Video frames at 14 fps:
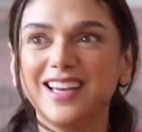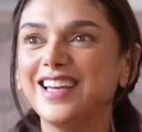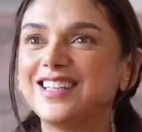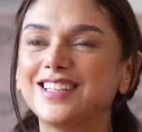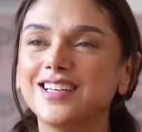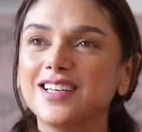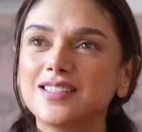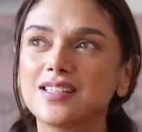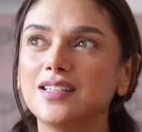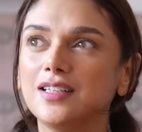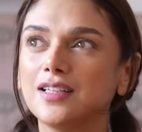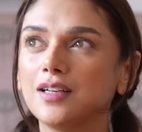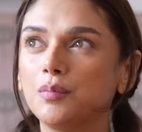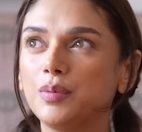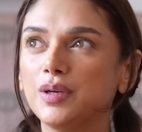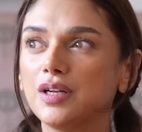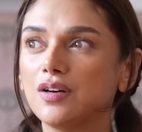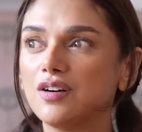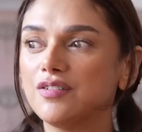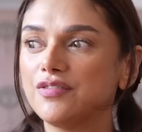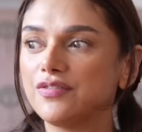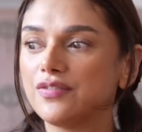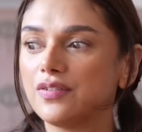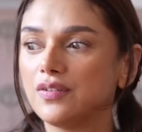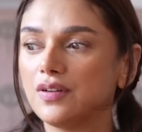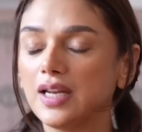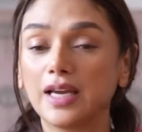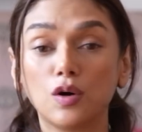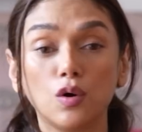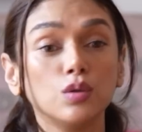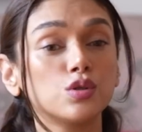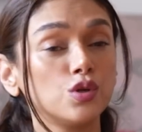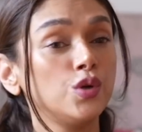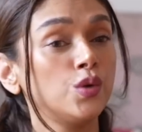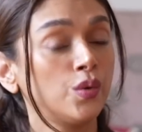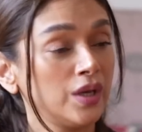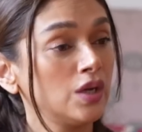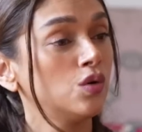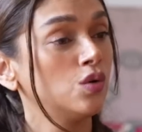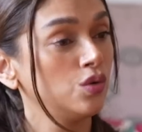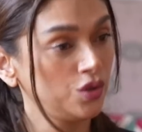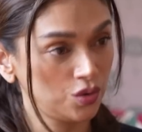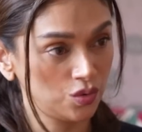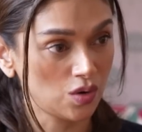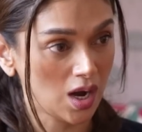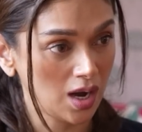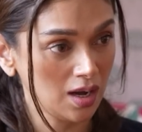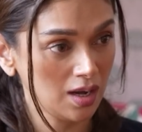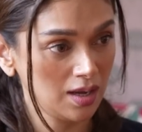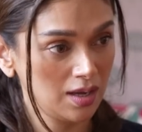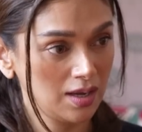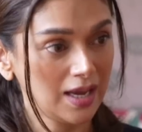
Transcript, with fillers: it takes a little bit of like also knowing who you are